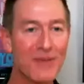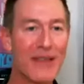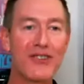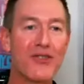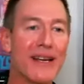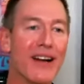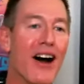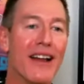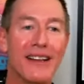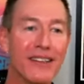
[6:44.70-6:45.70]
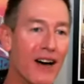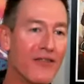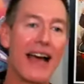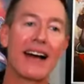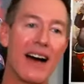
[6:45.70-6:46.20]
Thanks for being on, and love
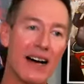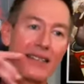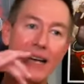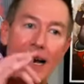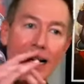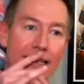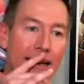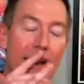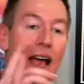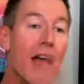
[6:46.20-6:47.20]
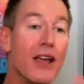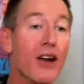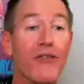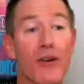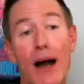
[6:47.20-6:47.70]
that context. And,
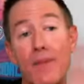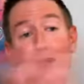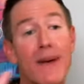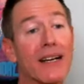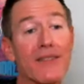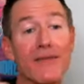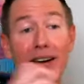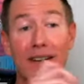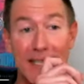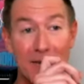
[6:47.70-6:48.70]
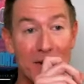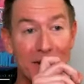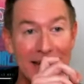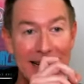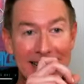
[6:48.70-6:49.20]
from our perspective, very similar
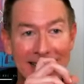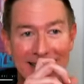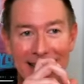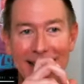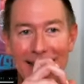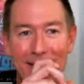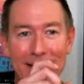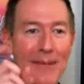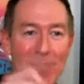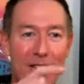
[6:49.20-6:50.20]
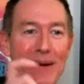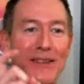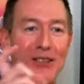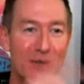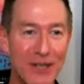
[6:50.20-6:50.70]
thing. It's like we kept hearing about
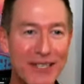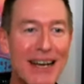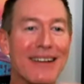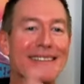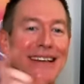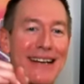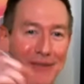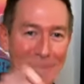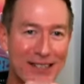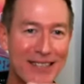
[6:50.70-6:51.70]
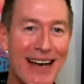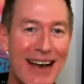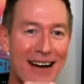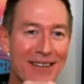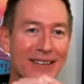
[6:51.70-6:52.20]
this Real Scout thing, Real
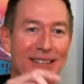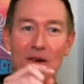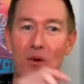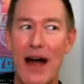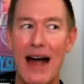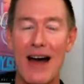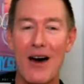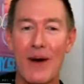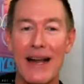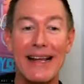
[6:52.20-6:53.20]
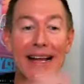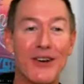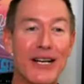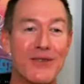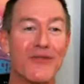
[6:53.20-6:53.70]
Scout, and it's like, wow, wait, it
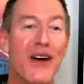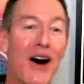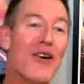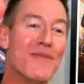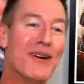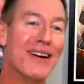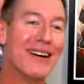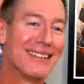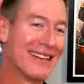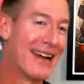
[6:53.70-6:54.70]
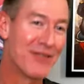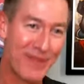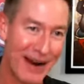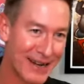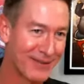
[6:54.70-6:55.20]
integrates with Follow Up Boss.
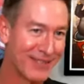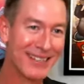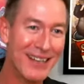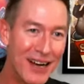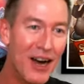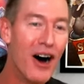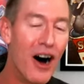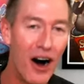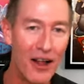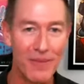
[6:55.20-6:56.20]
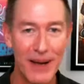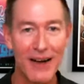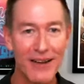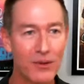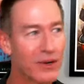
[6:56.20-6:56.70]
Everybody was all about
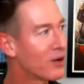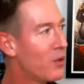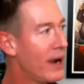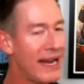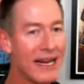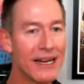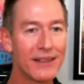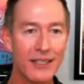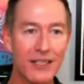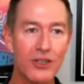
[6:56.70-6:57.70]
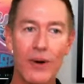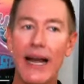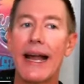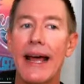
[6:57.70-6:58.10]
it. We're like, wait, this is great.